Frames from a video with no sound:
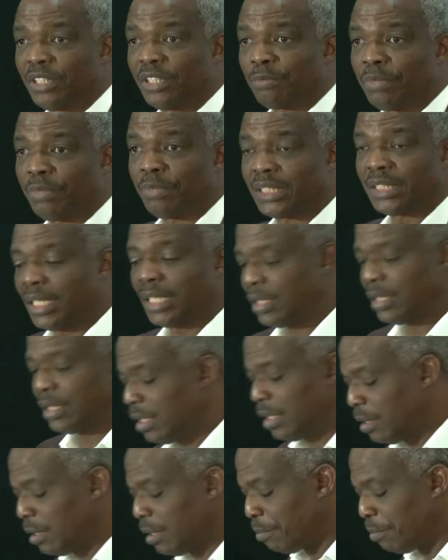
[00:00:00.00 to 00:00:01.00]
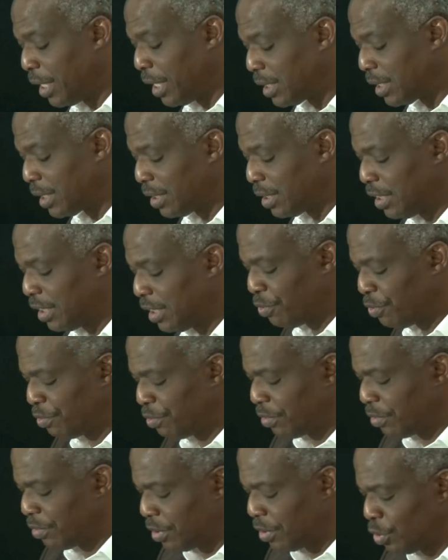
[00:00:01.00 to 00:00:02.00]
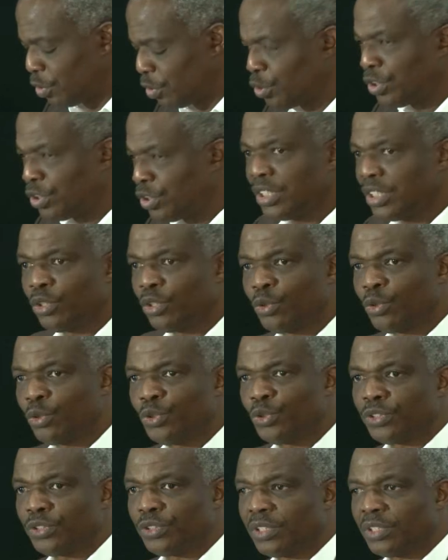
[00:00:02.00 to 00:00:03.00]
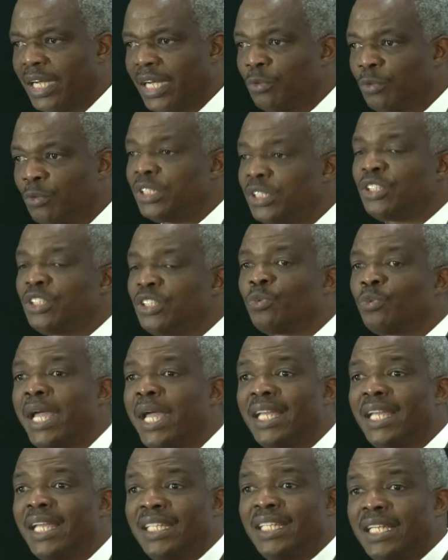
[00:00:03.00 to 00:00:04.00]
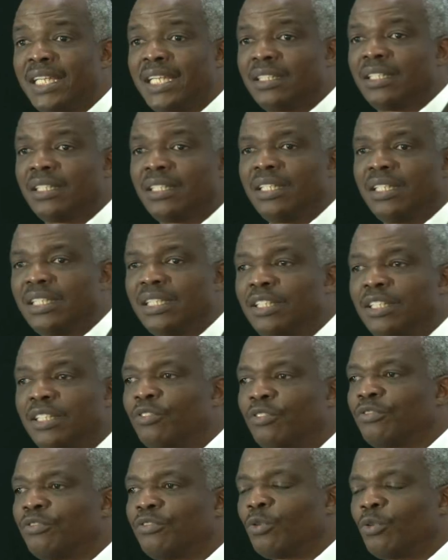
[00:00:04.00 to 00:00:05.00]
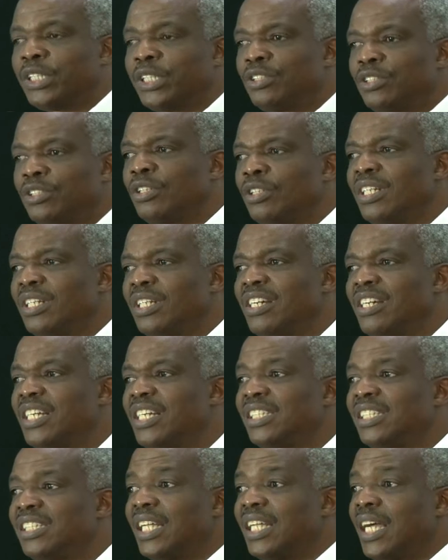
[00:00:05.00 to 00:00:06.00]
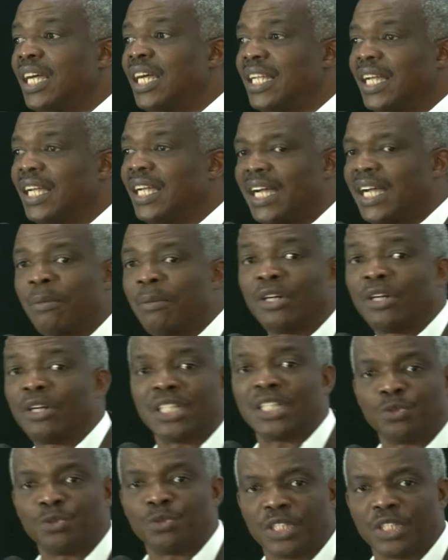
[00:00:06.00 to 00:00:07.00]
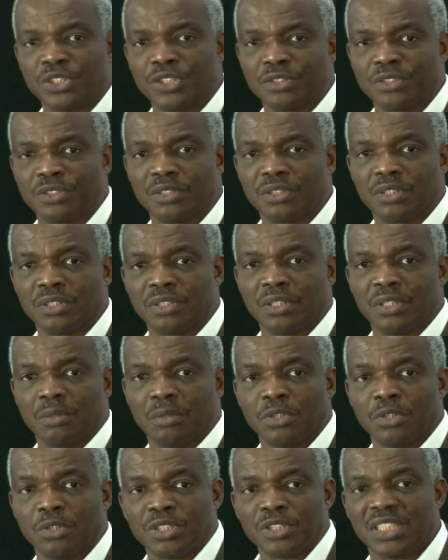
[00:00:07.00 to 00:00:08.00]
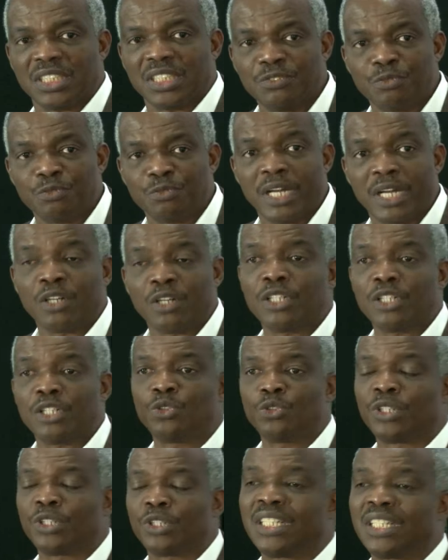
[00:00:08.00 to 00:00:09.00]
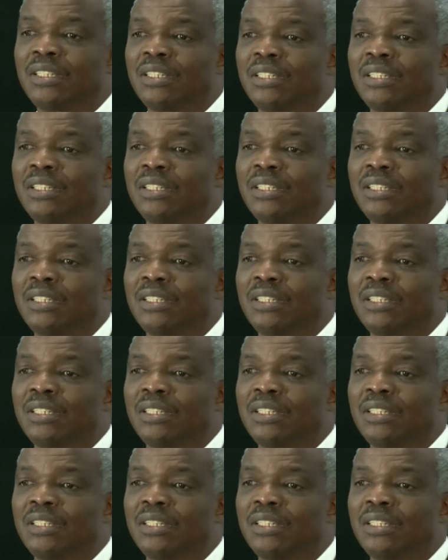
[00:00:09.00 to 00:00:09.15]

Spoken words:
much better, but if social inclusion, and which is where again, the question raised earlier about education, because if we are going to